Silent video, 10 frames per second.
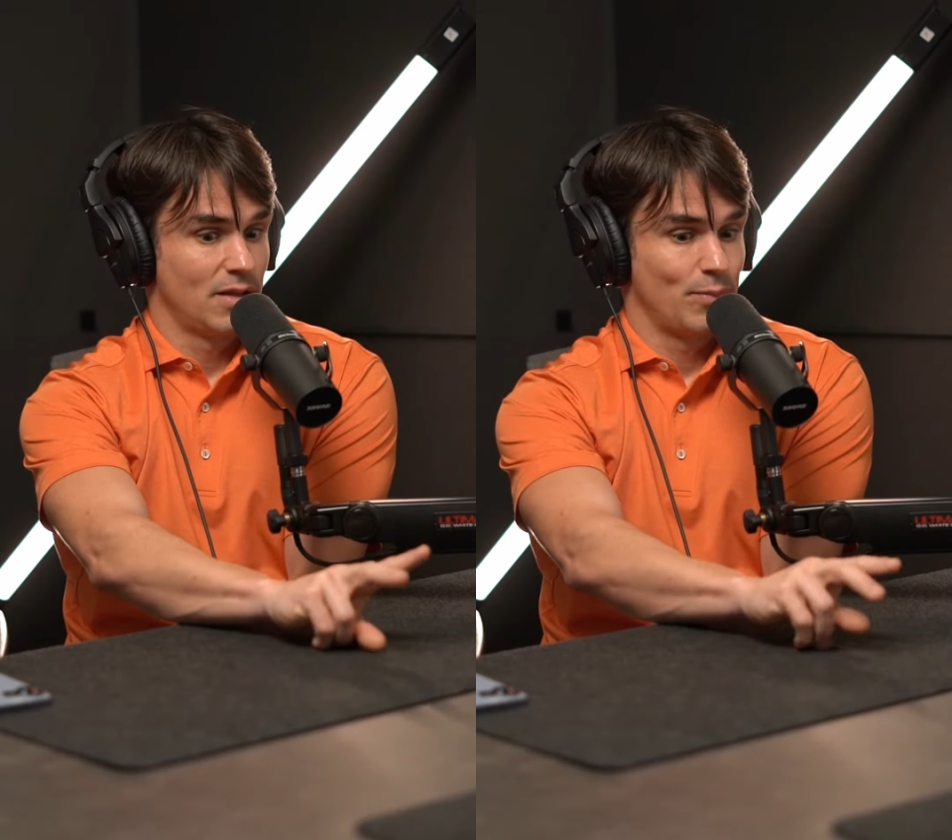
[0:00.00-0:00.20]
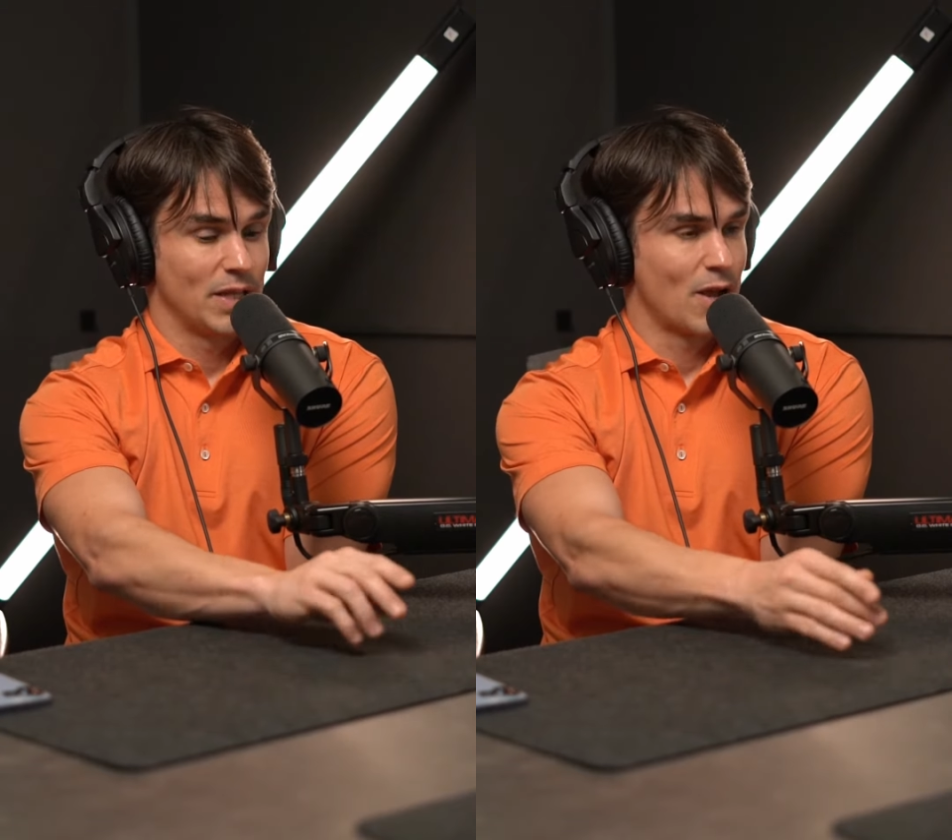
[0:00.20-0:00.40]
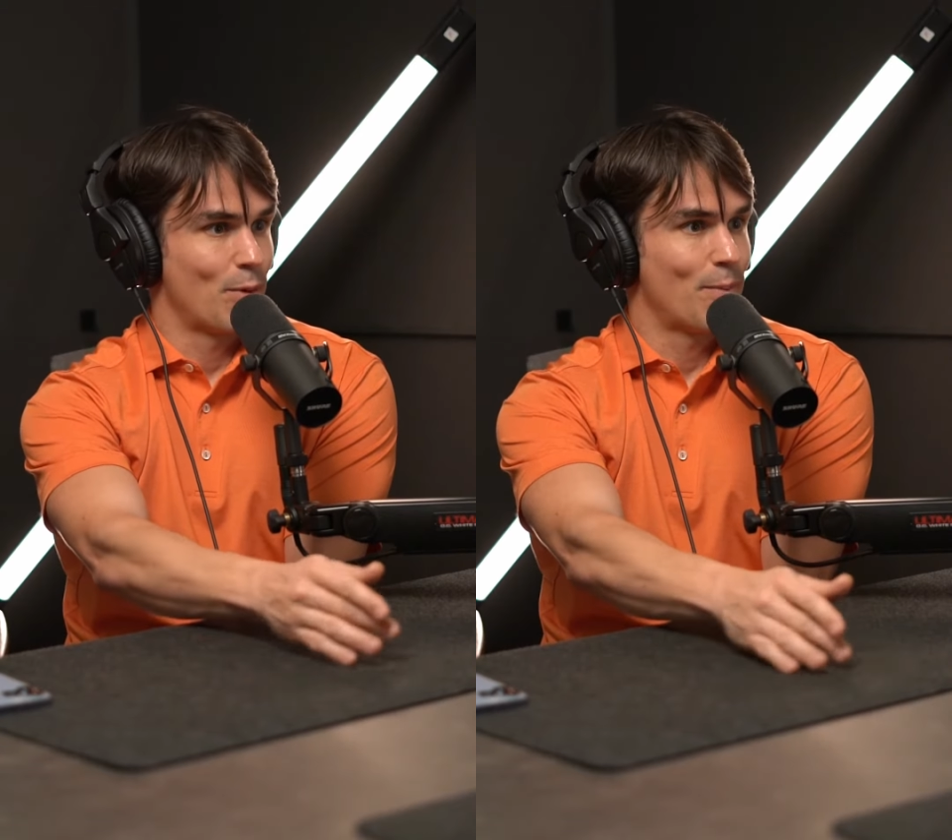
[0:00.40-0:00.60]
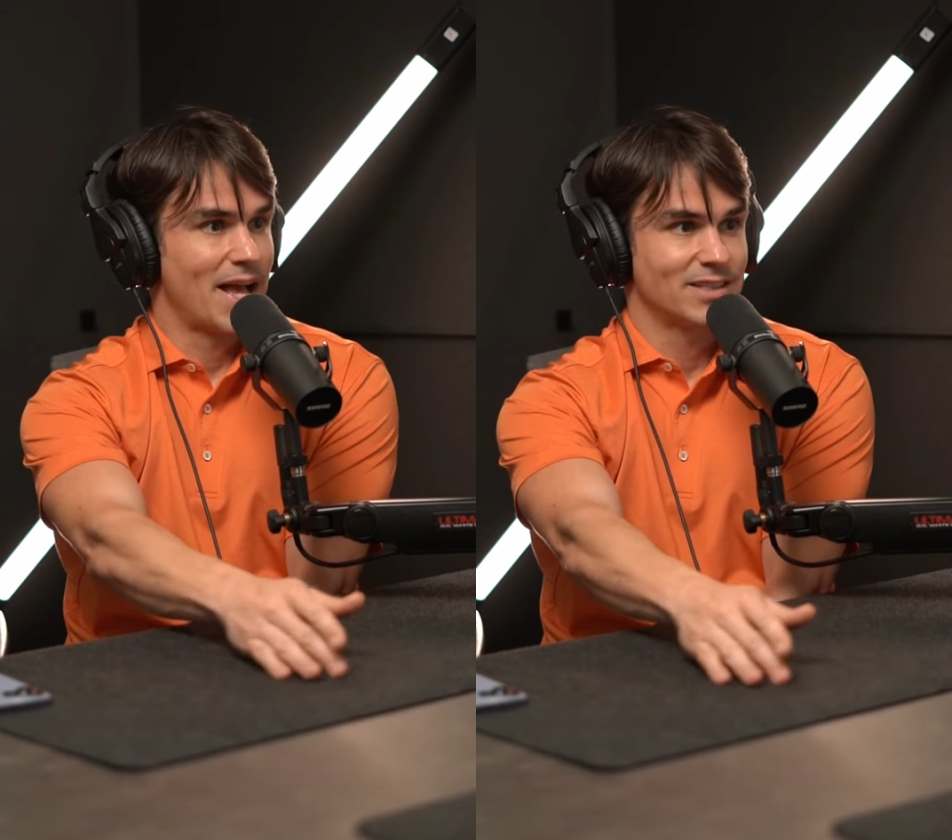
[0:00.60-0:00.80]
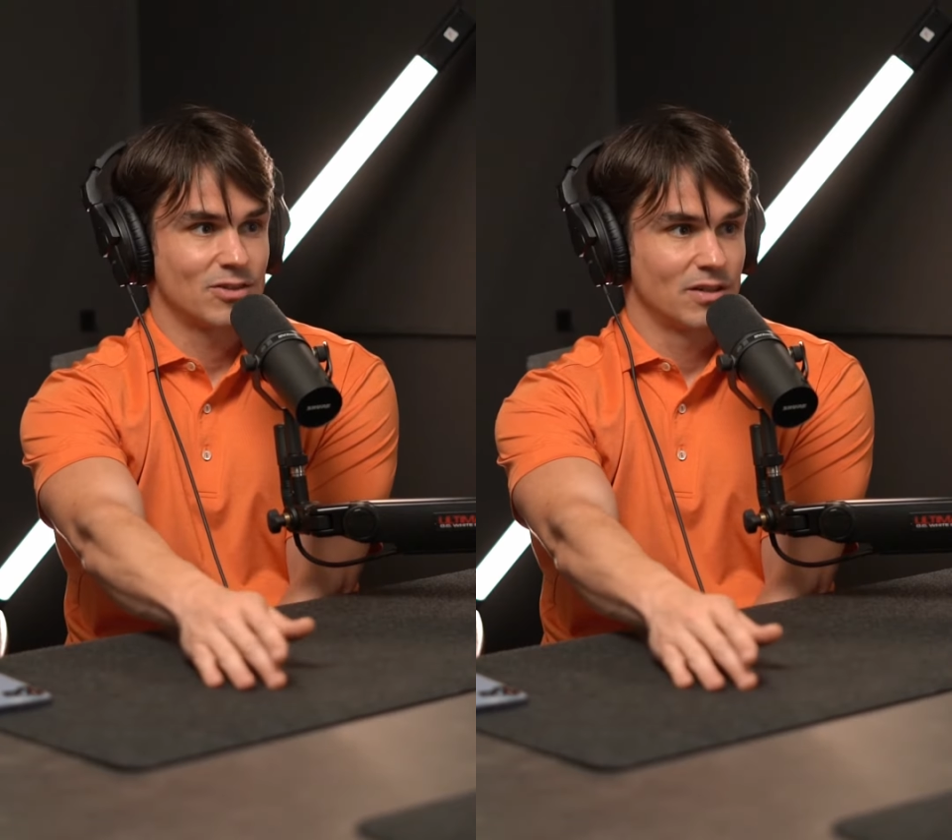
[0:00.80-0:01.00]
become a
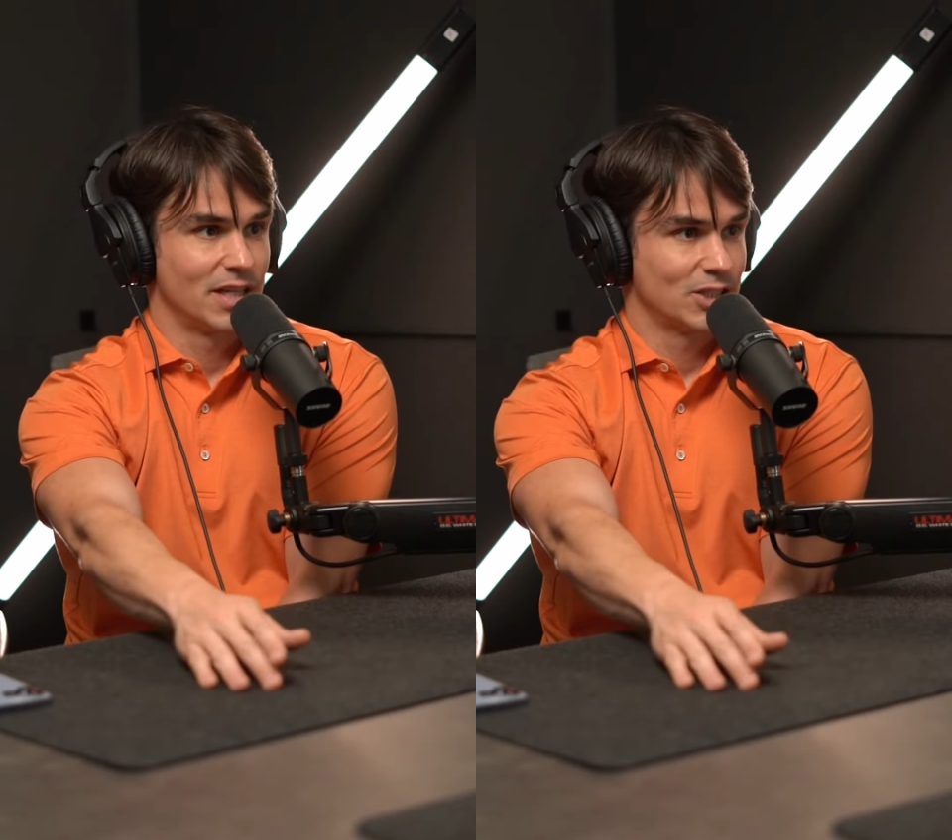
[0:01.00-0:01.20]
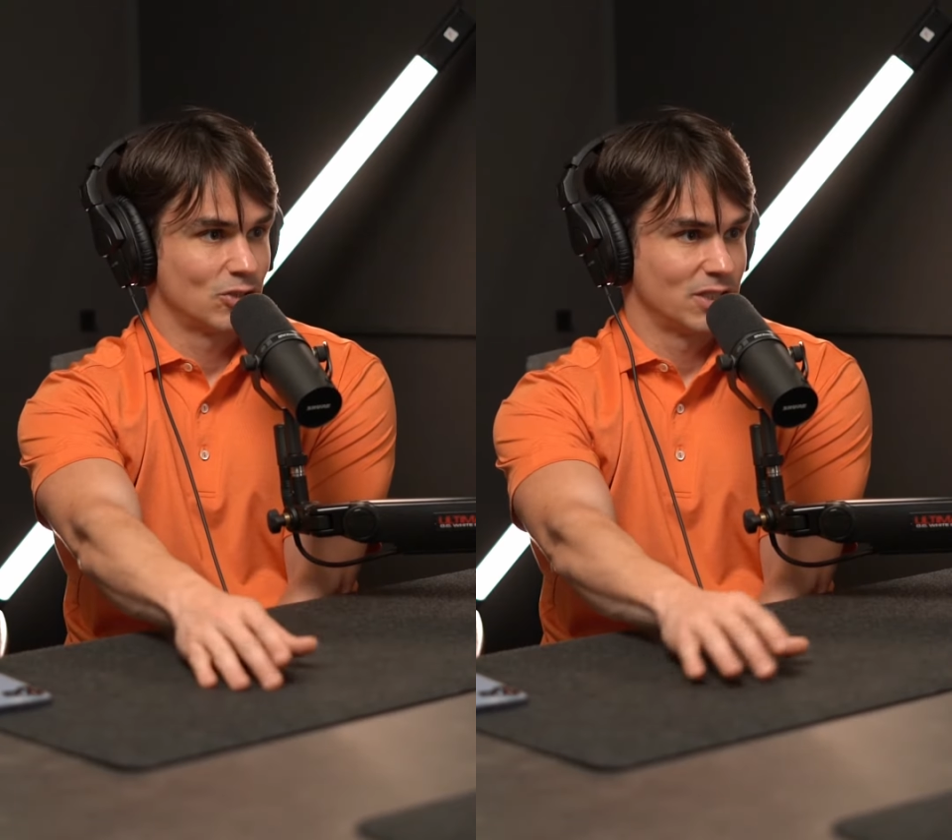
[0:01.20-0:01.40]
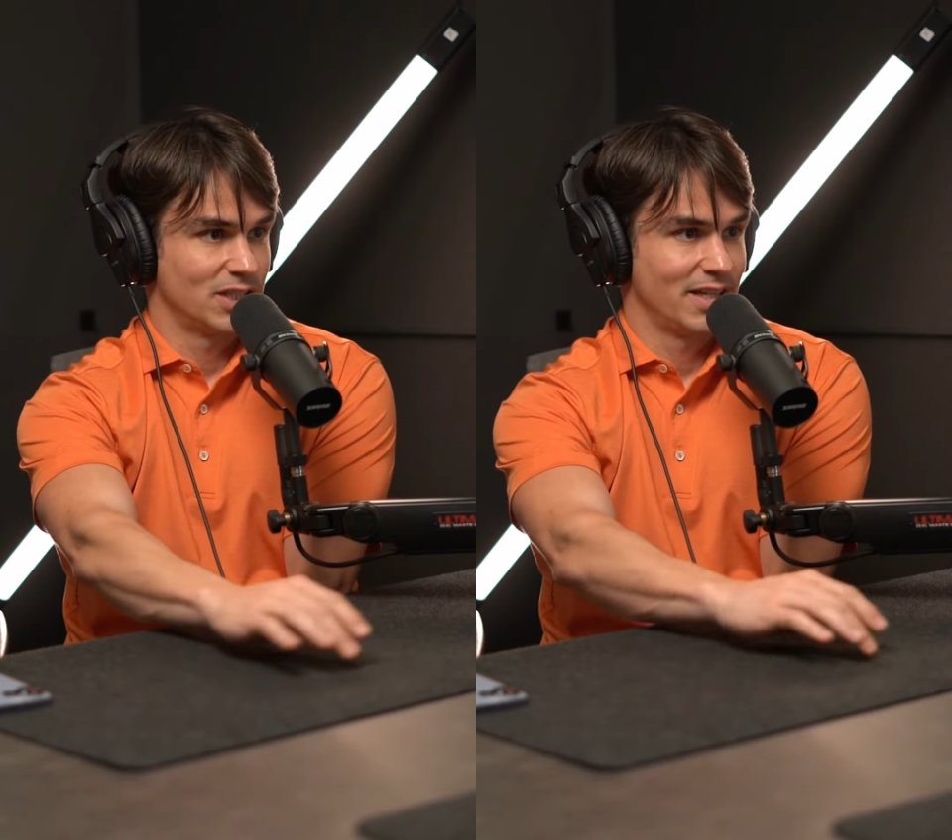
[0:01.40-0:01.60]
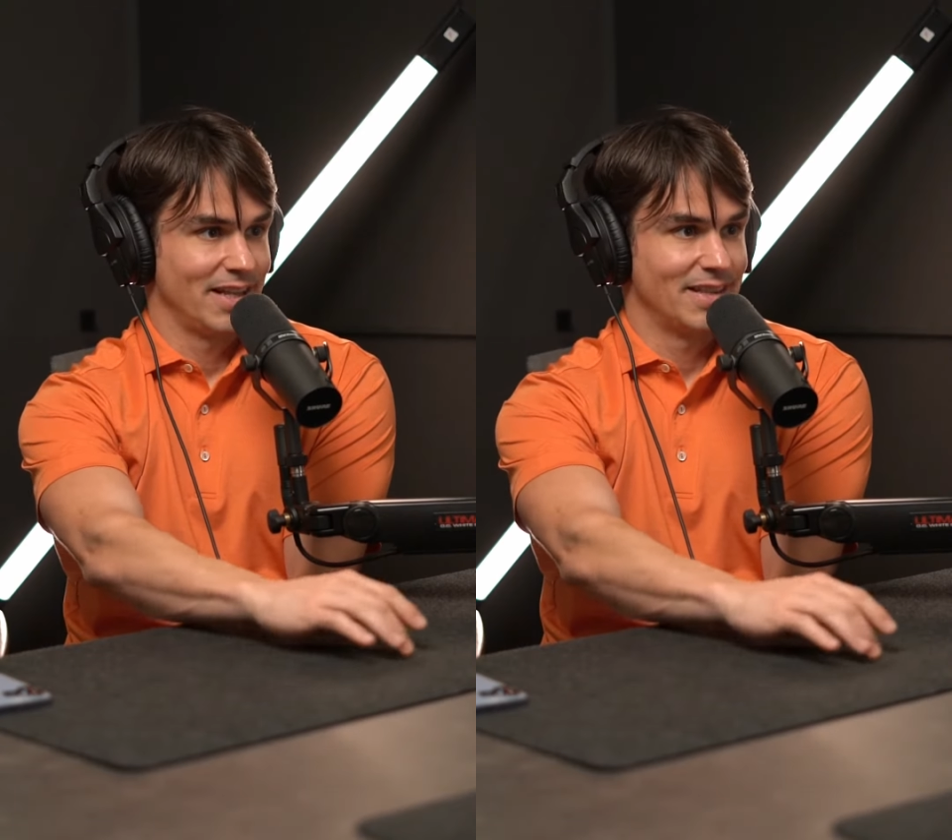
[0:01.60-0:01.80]
master electrician in